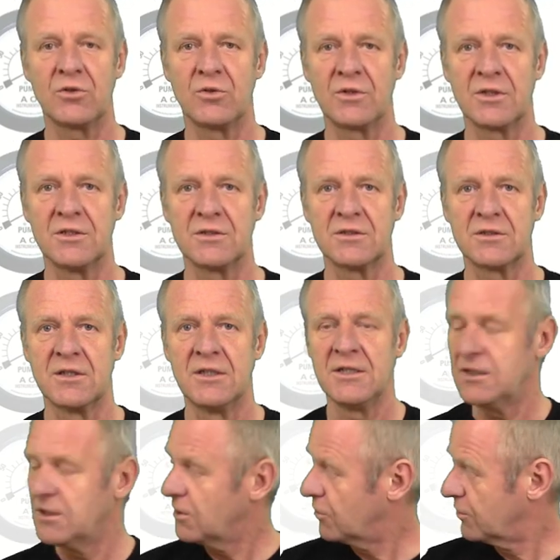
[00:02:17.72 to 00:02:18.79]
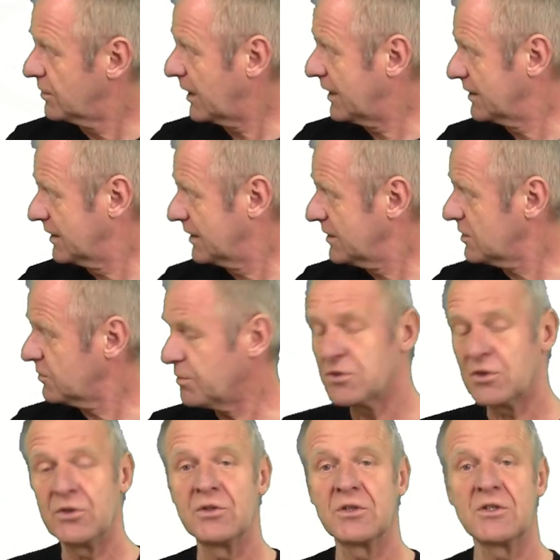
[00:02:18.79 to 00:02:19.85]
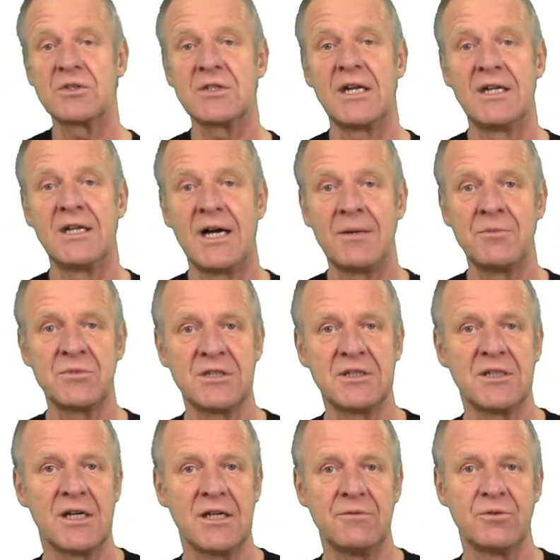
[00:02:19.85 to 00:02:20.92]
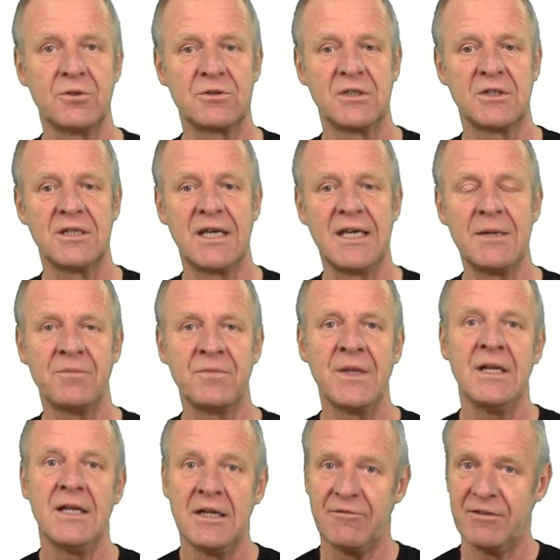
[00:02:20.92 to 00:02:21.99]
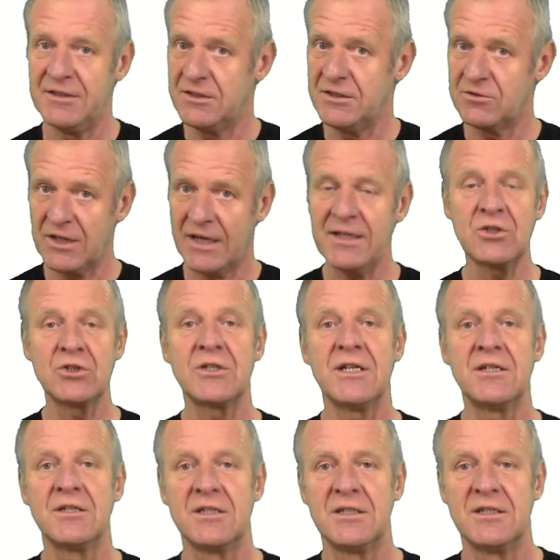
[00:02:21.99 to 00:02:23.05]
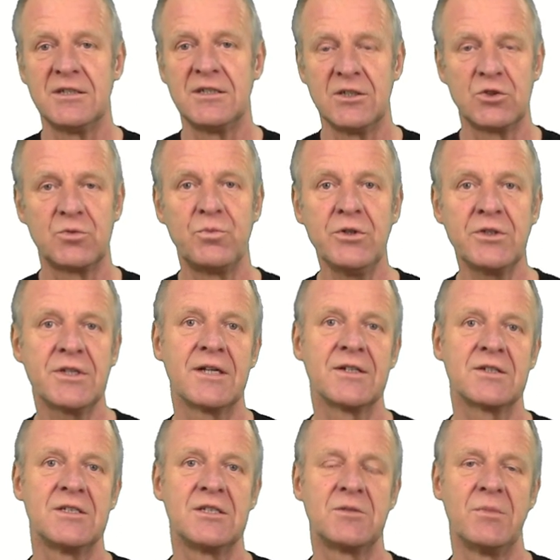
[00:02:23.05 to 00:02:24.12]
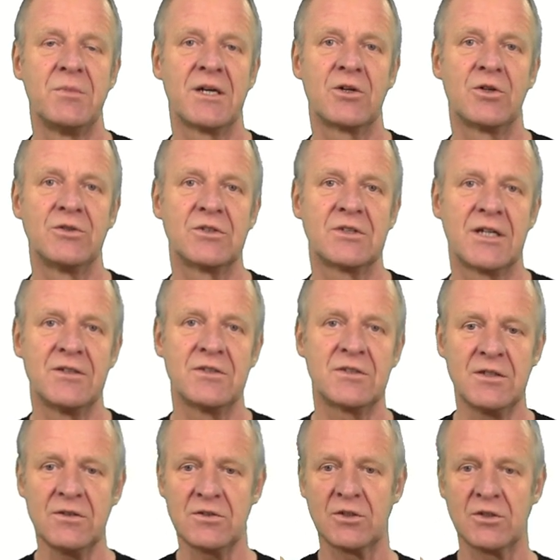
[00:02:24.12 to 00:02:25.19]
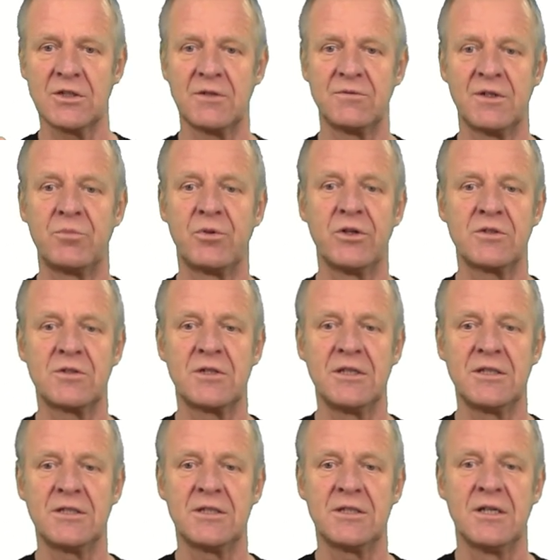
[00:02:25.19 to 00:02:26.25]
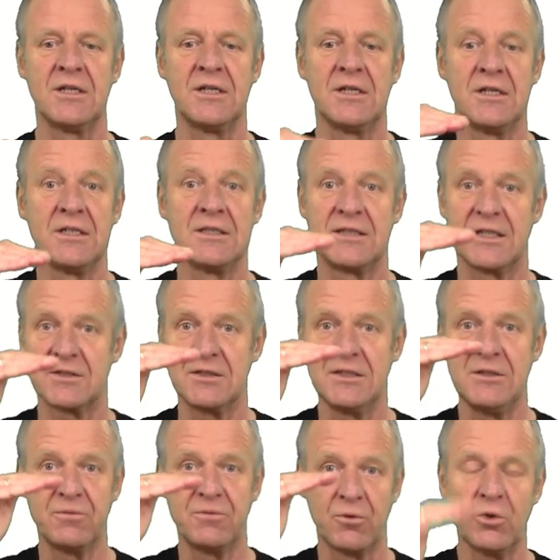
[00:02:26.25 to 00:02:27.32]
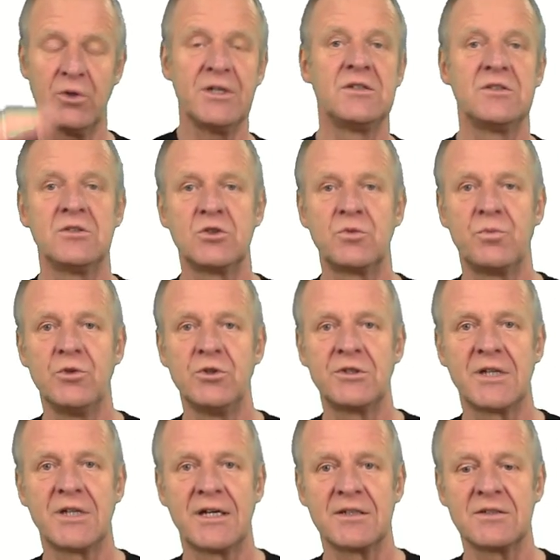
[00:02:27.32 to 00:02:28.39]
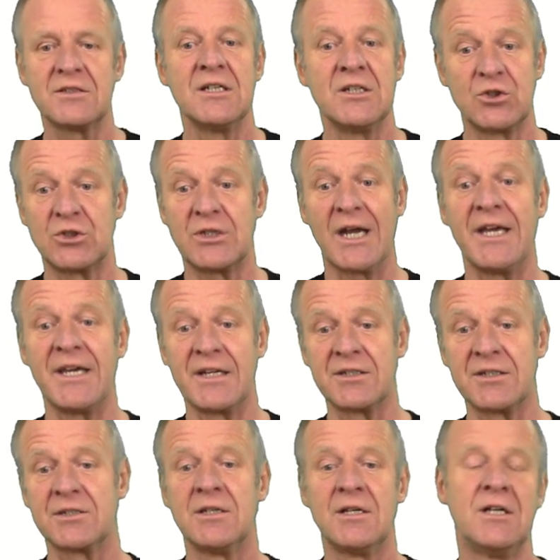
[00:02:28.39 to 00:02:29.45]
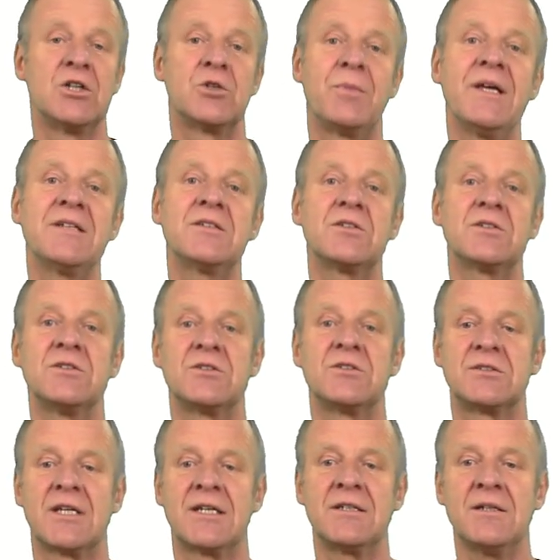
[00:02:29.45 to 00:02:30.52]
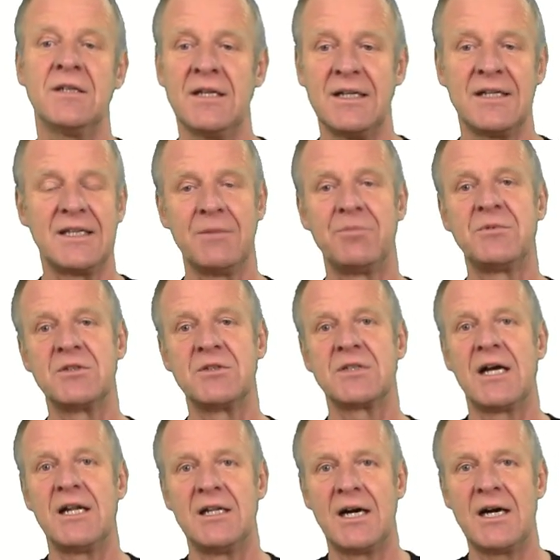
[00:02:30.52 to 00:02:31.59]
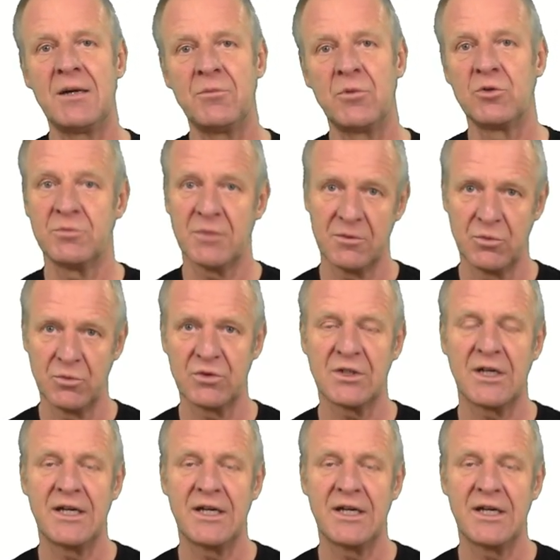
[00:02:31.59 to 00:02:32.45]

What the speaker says: In any case, there's an alarm when the level in the mud tanks is no longer constant, but rather is increasing. So, if we are still not sure if there's a kick in our borehole,